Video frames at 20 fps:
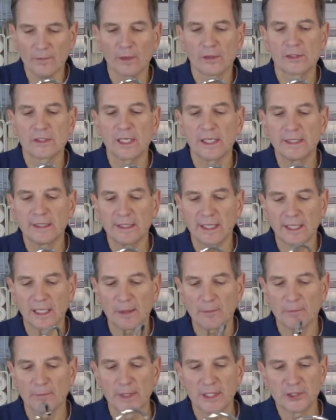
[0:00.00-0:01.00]
You tighten that
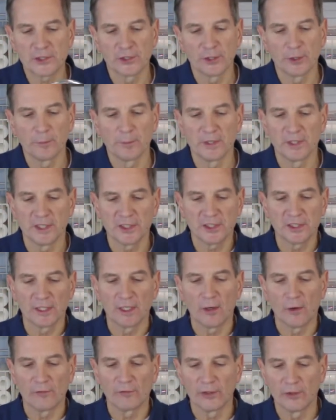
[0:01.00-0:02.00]
up, make sure you position
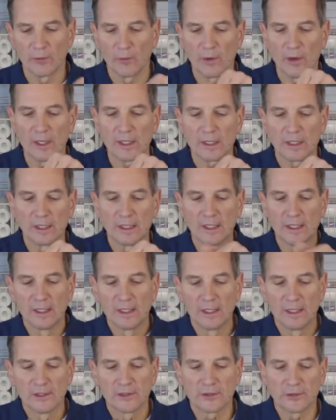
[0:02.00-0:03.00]
however you want,
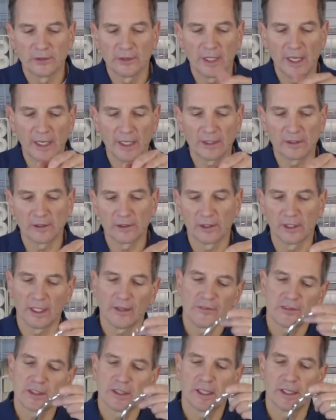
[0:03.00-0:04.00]
turn the handle on the
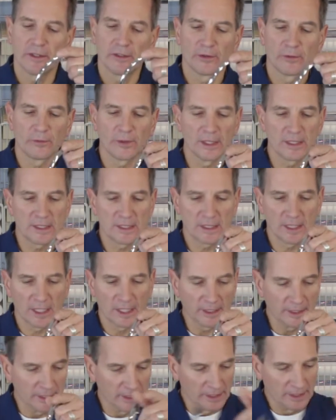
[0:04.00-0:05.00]
left side or the right
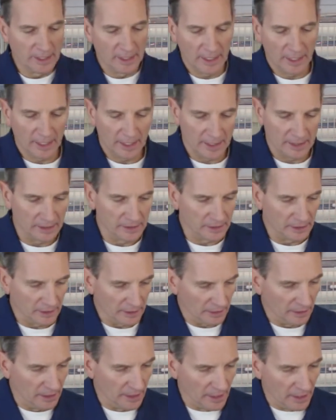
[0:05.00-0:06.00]
side,
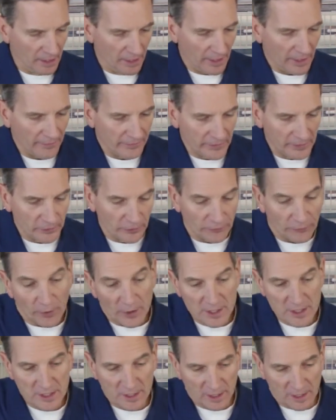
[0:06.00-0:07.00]
and then your
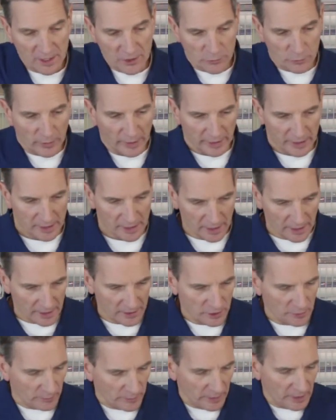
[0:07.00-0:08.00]
faucet is ready
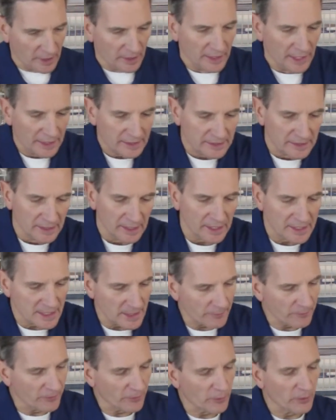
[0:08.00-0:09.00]
to be connected,
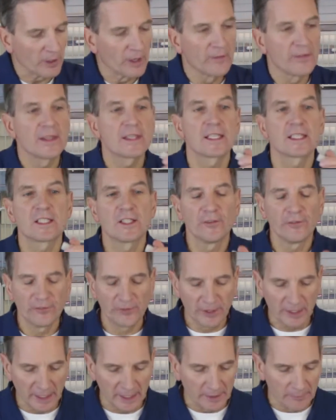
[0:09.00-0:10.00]
except for this is the
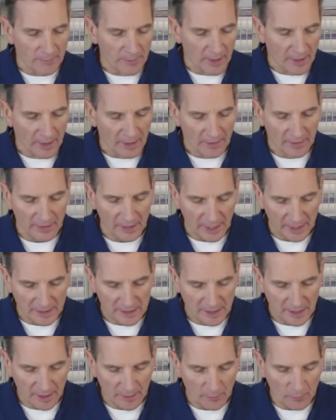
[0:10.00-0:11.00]
fitting
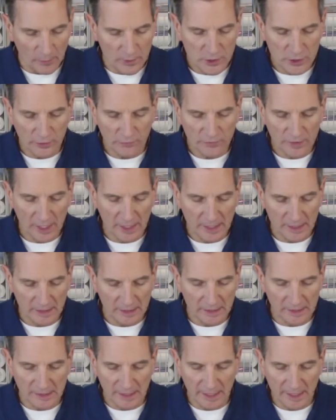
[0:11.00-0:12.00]
that once you've tightened
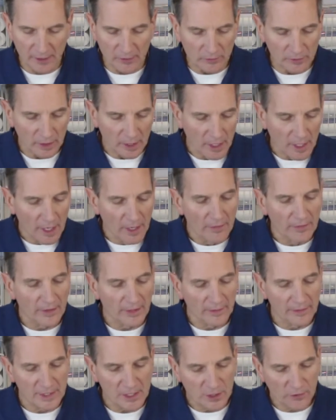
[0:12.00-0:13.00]
it down,
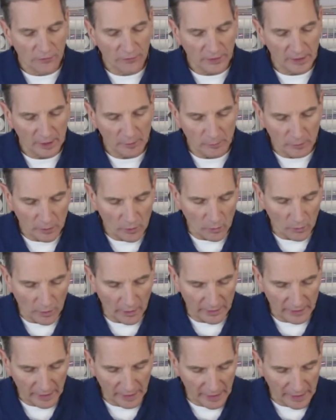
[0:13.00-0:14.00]
then this fitting will go
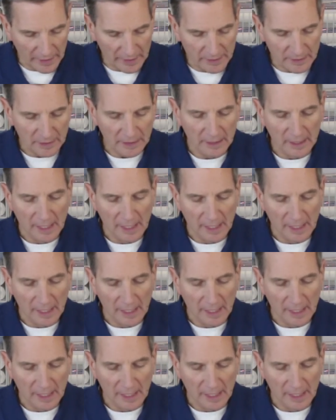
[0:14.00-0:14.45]
on the end.